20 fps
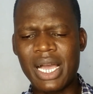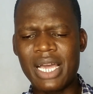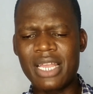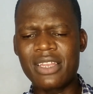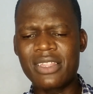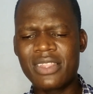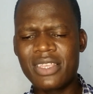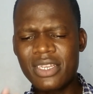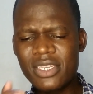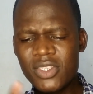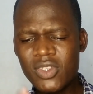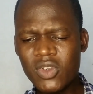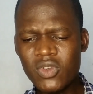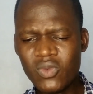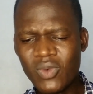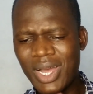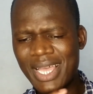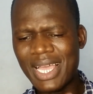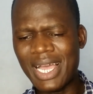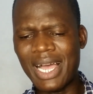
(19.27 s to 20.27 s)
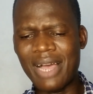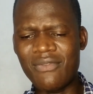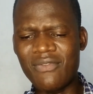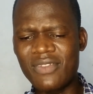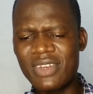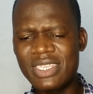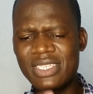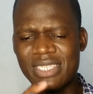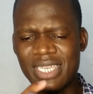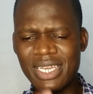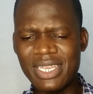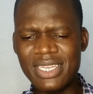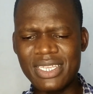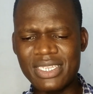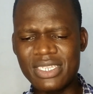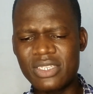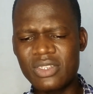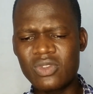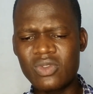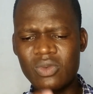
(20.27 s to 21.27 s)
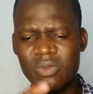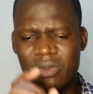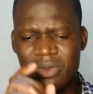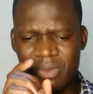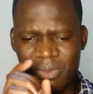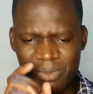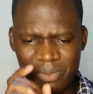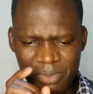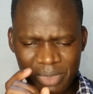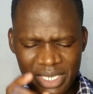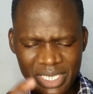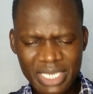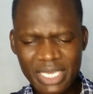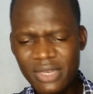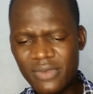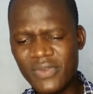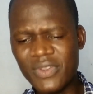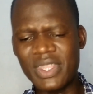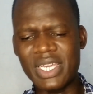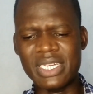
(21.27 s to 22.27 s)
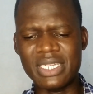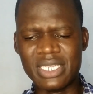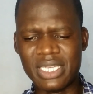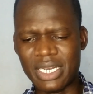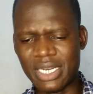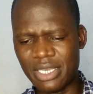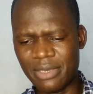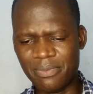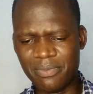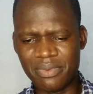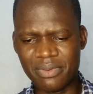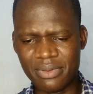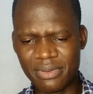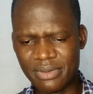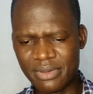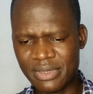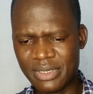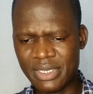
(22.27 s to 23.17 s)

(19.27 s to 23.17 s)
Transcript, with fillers: And the reason why I've decided to begin with that clip